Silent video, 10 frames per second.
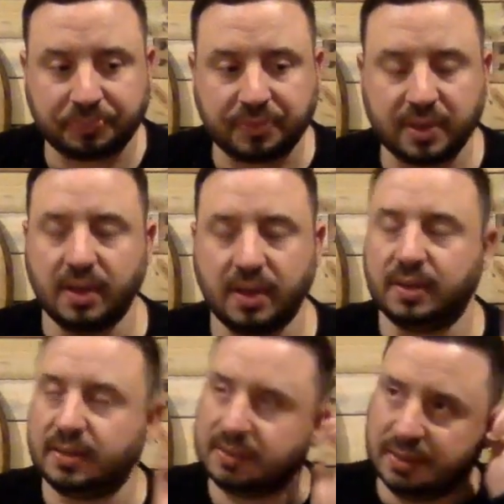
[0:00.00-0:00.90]

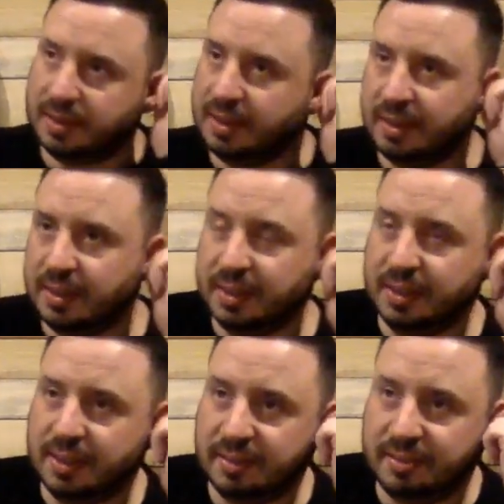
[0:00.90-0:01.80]
Ugh.
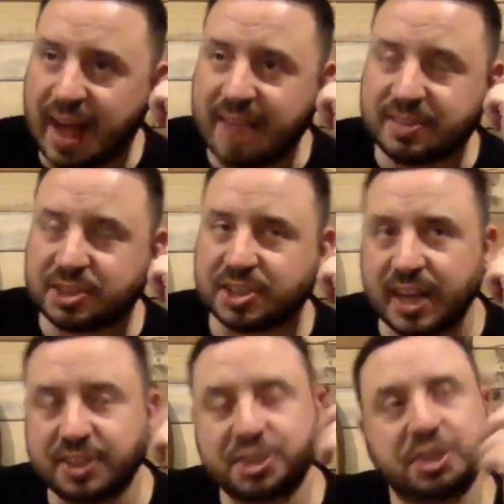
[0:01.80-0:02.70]
Five is just
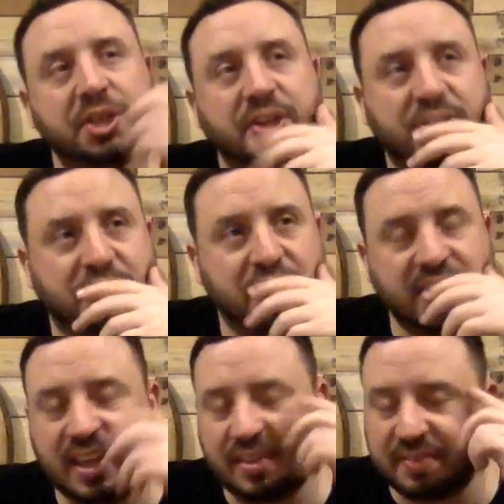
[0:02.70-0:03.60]
like sugar,
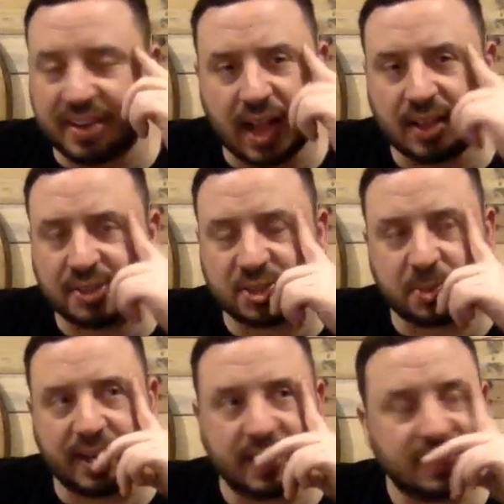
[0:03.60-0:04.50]
cookie, vanilla
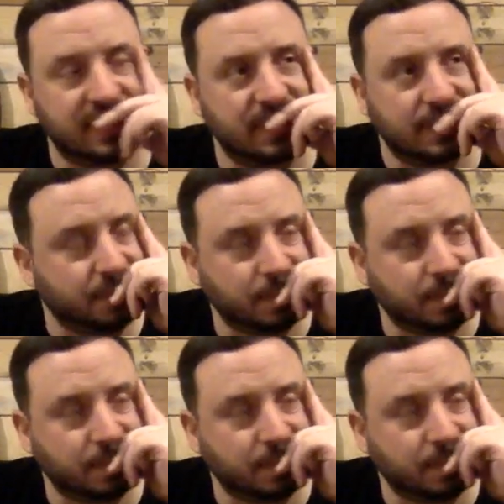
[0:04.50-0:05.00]
sweetness.